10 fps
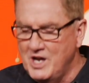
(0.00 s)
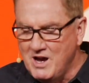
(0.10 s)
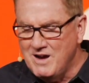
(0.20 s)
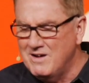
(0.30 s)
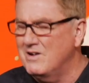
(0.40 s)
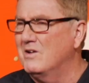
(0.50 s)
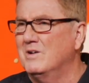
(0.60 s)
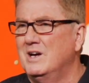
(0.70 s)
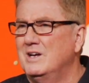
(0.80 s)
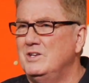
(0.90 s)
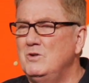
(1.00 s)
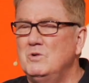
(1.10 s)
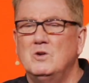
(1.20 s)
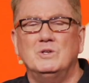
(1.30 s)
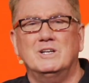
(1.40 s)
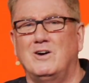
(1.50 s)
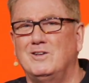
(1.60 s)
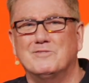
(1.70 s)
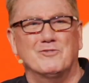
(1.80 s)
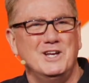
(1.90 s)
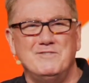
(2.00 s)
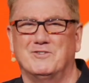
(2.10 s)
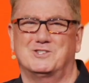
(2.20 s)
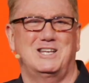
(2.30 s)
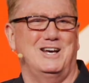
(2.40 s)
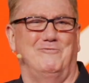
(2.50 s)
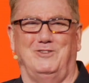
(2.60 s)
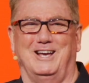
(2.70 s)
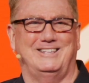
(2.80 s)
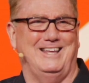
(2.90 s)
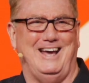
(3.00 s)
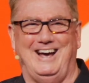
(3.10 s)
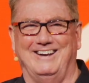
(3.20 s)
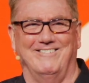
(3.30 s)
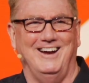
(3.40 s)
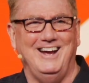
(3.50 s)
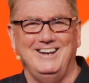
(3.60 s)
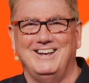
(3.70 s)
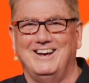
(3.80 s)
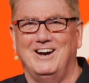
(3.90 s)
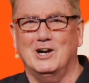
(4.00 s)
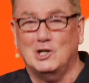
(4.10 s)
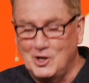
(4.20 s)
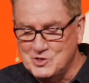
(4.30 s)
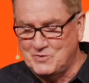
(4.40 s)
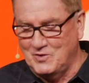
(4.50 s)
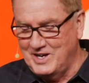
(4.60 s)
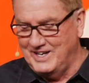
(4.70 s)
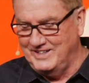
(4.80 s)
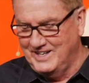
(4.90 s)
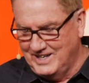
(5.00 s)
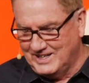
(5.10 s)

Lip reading: No, you would only call a friend for stuff like that, right? A close friend.